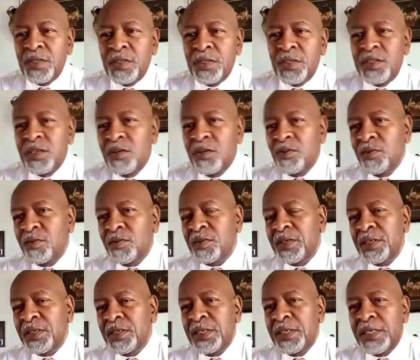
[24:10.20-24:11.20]
know,
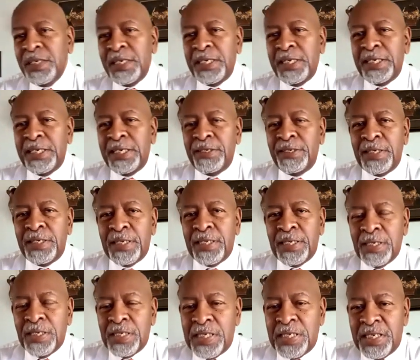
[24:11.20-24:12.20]
he
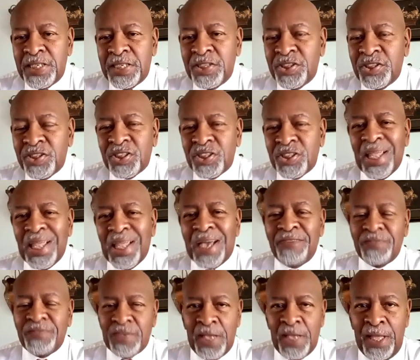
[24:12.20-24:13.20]
in his
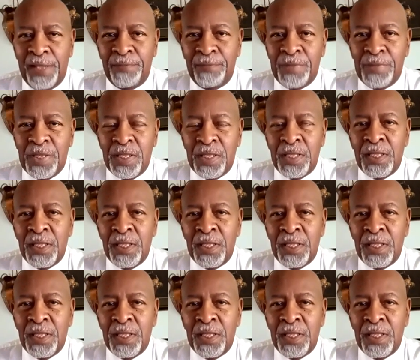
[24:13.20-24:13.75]
lifetime